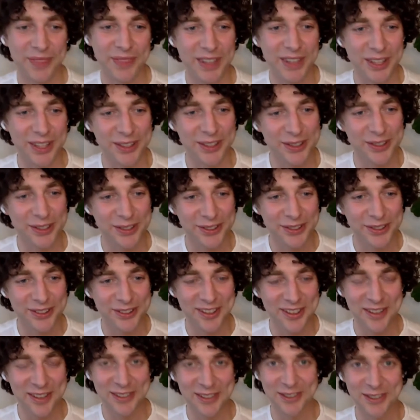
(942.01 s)
Could you
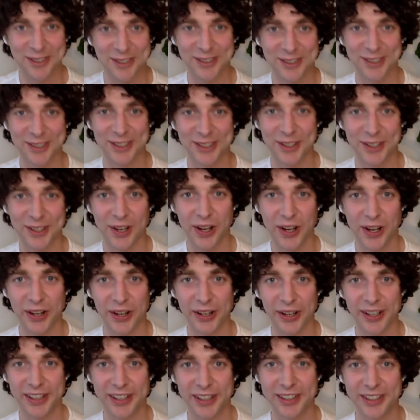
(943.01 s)
show us
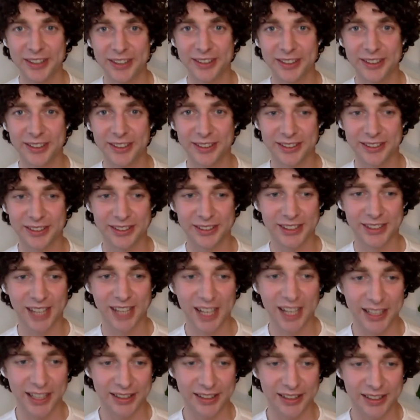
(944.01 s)
your
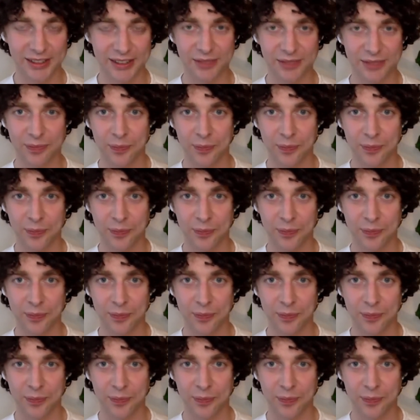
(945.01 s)
slides?